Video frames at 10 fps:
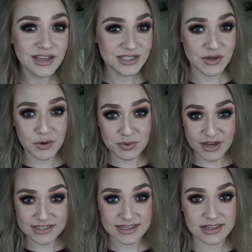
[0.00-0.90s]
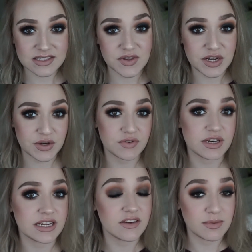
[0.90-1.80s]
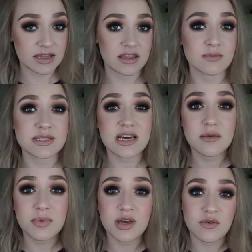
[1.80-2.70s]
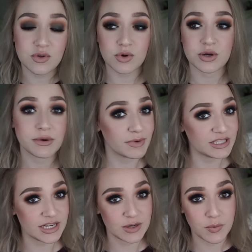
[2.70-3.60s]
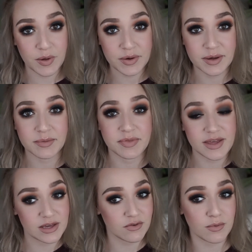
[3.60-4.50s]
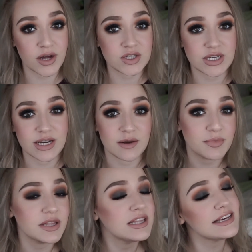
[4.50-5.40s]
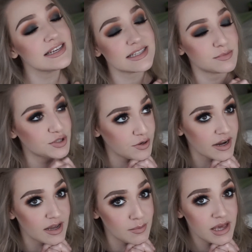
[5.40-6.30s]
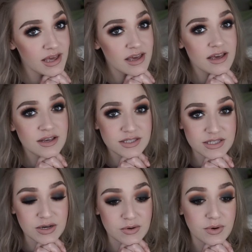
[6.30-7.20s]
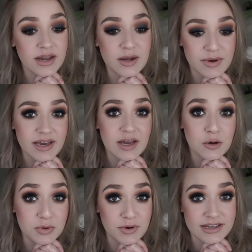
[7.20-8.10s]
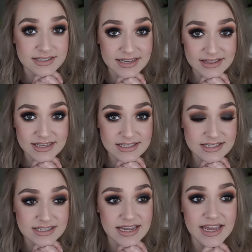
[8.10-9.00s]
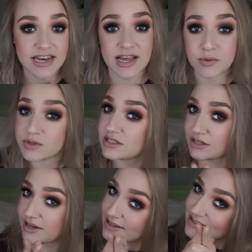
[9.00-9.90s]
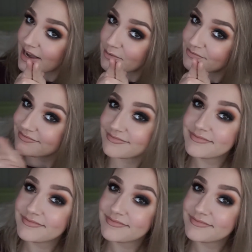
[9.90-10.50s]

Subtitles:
so I hope you guys liked this video. If you did, give me a thumbs up. If you are new to my channel, welcome. Thank you for watching, and please subscribe. So anyway, I hope you guys like this, and I will see you next time.